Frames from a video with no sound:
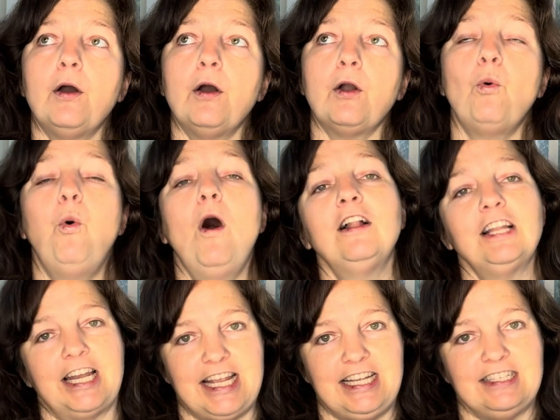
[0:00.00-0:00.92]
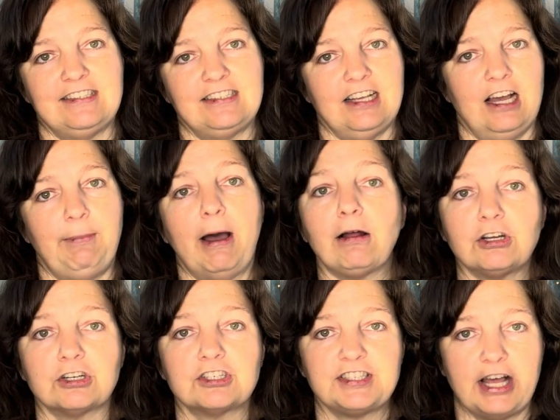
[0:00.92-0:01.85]
qualities about
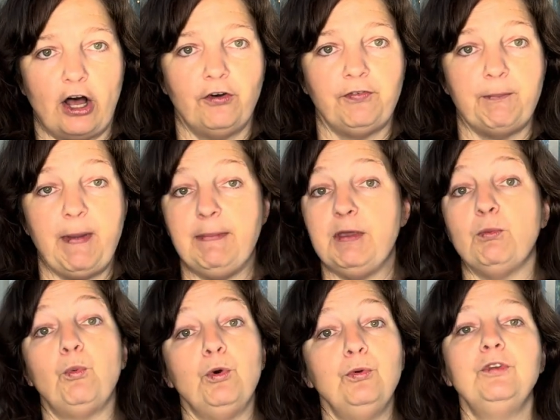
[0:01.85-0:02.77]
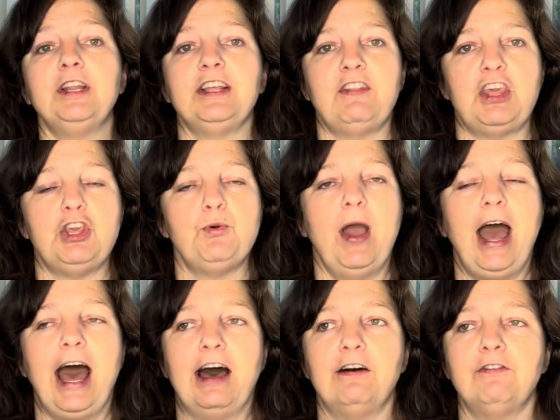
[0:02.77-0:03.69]
yourself, maybe wounding that you
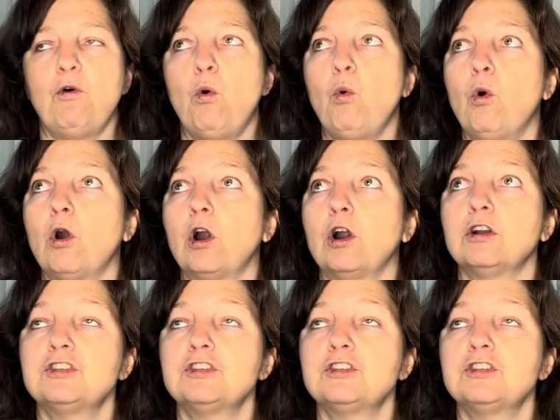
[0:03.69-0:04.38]
have, or